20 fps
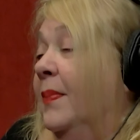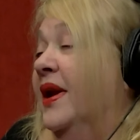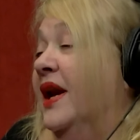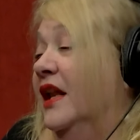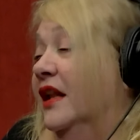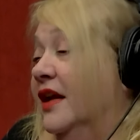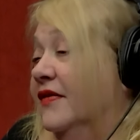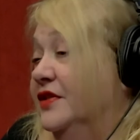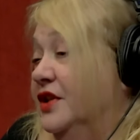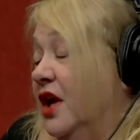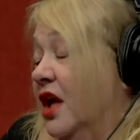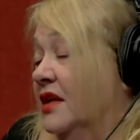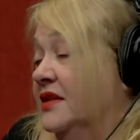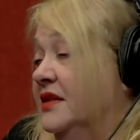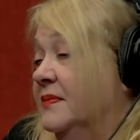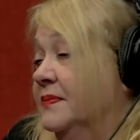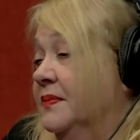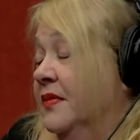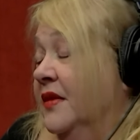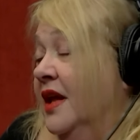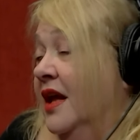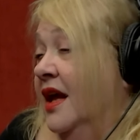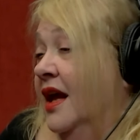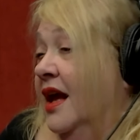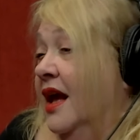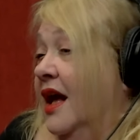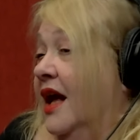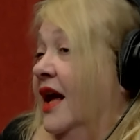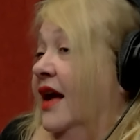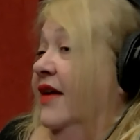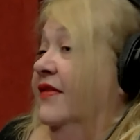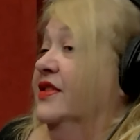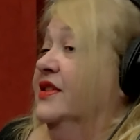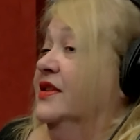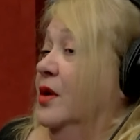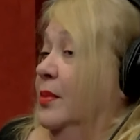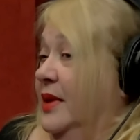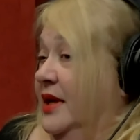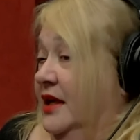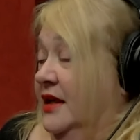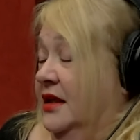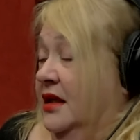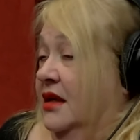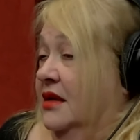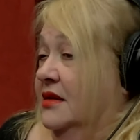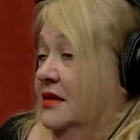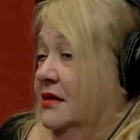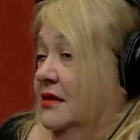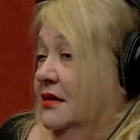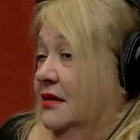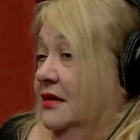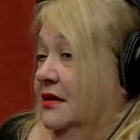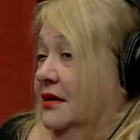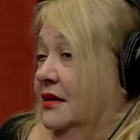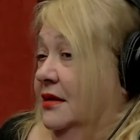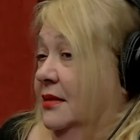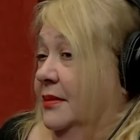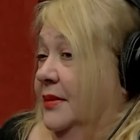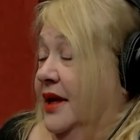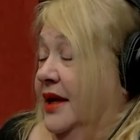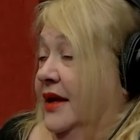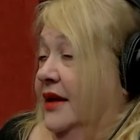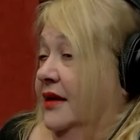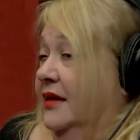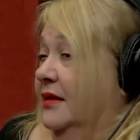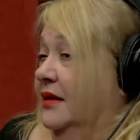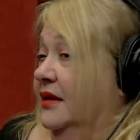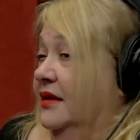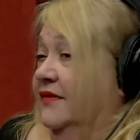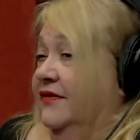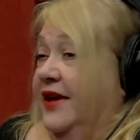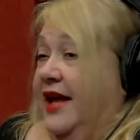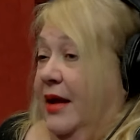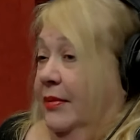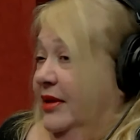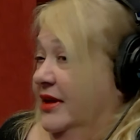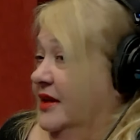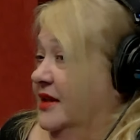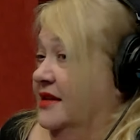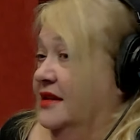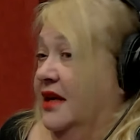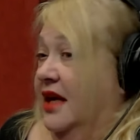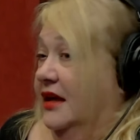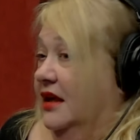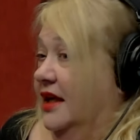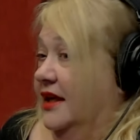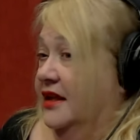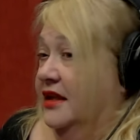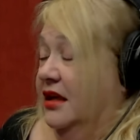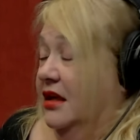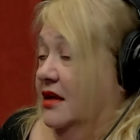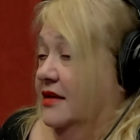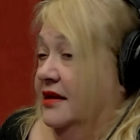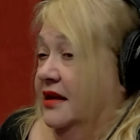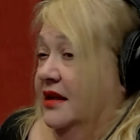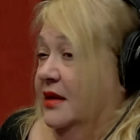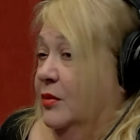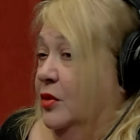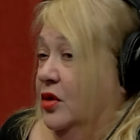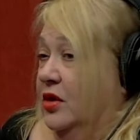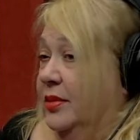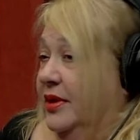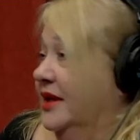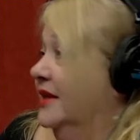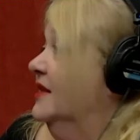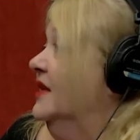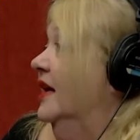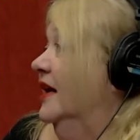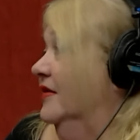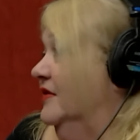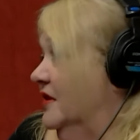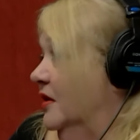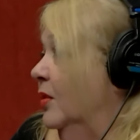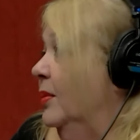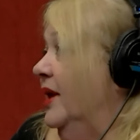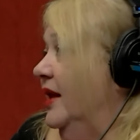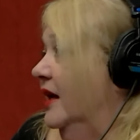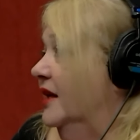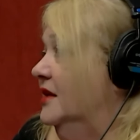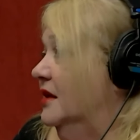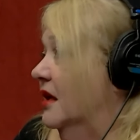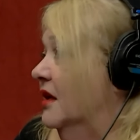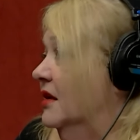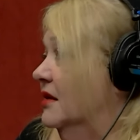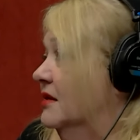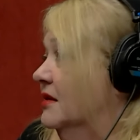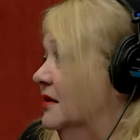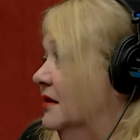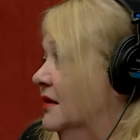I love dolls. I have so many dolls my family does not like dolls anymore because I have so many dolls.